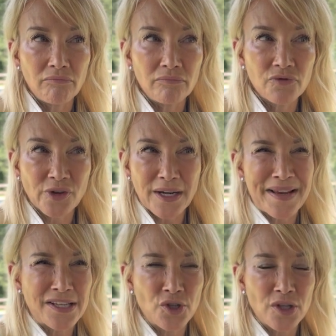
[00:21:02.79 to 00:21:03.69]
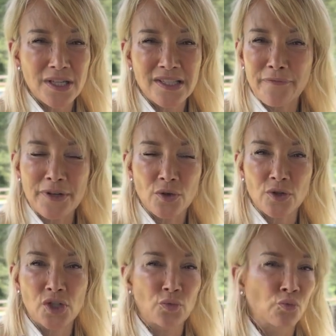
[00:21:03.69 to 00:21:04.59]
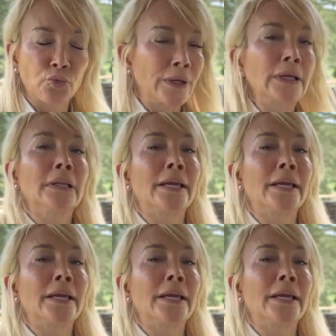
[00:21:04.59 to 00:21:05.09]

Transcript: direct messages and stuff. But so it's really